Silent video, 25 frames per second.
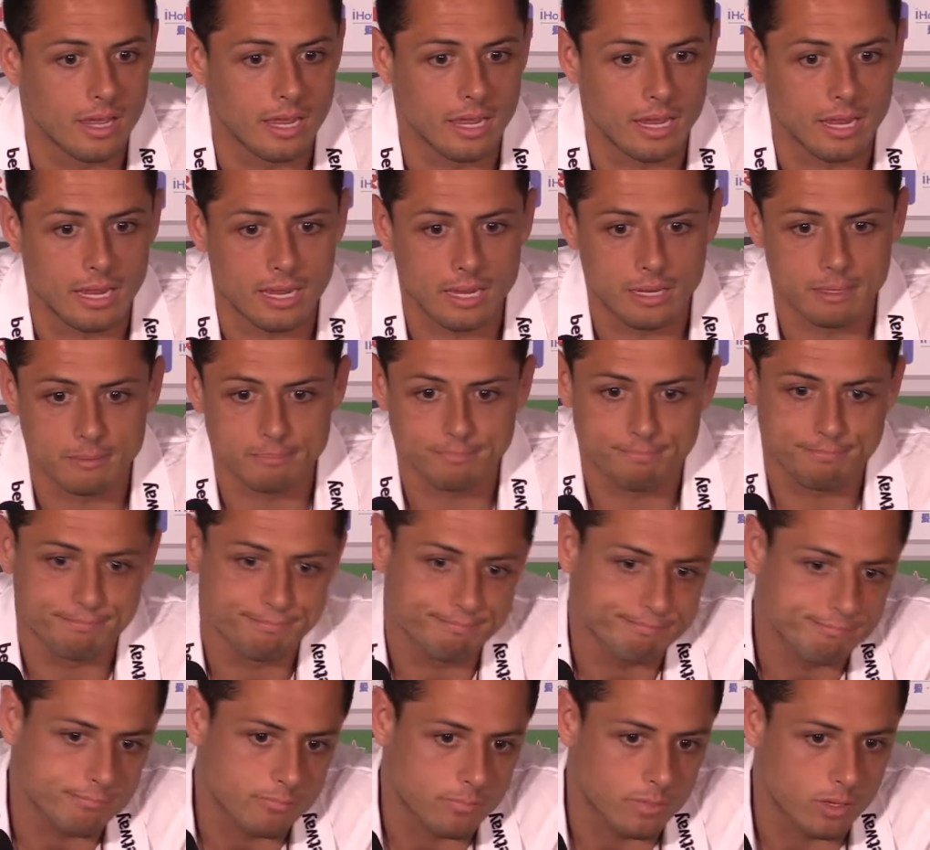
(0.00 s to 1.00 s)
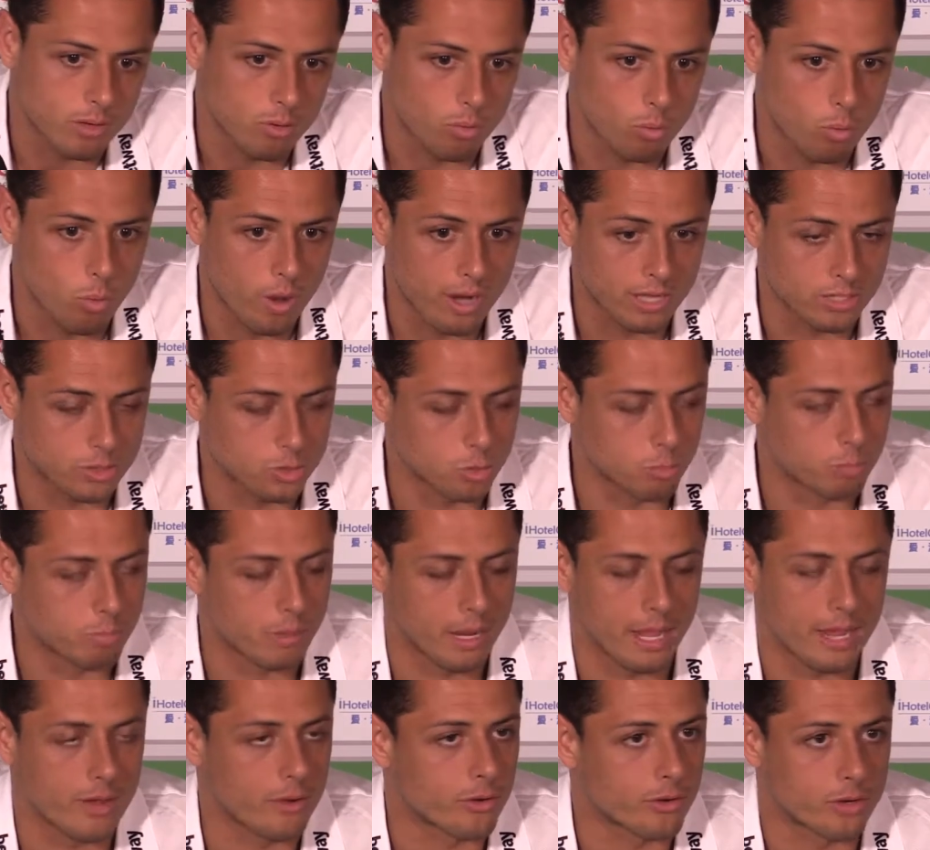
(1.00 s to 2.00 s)
Uh, way to
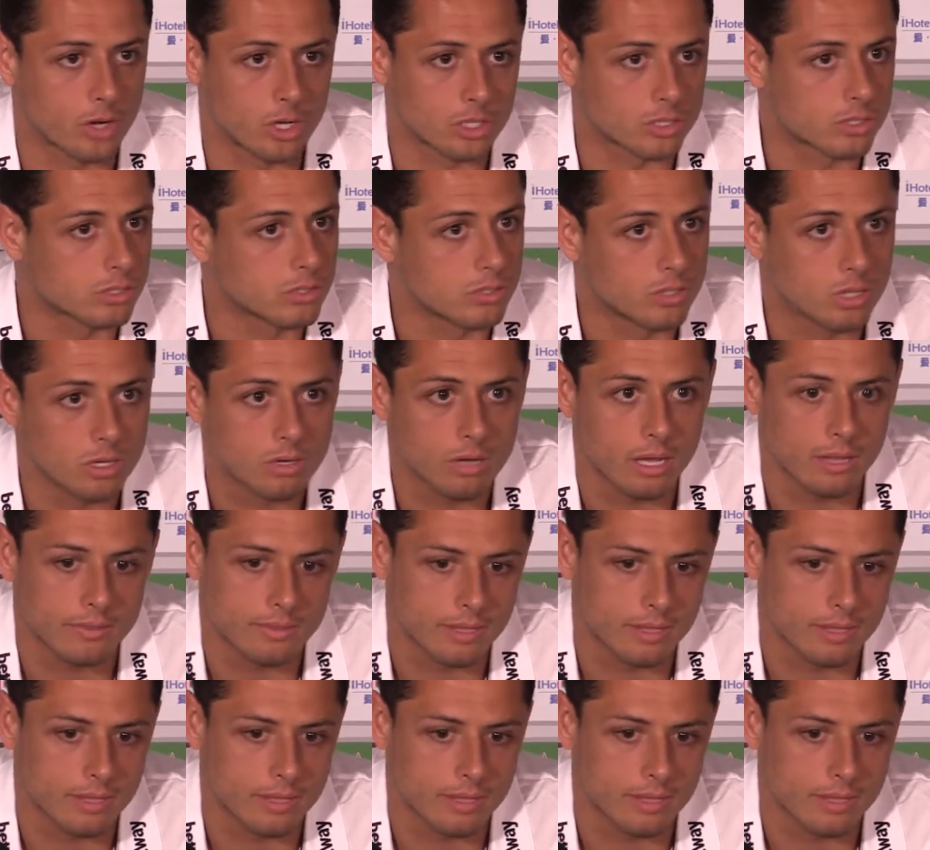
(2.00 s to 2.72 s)
play or not, no?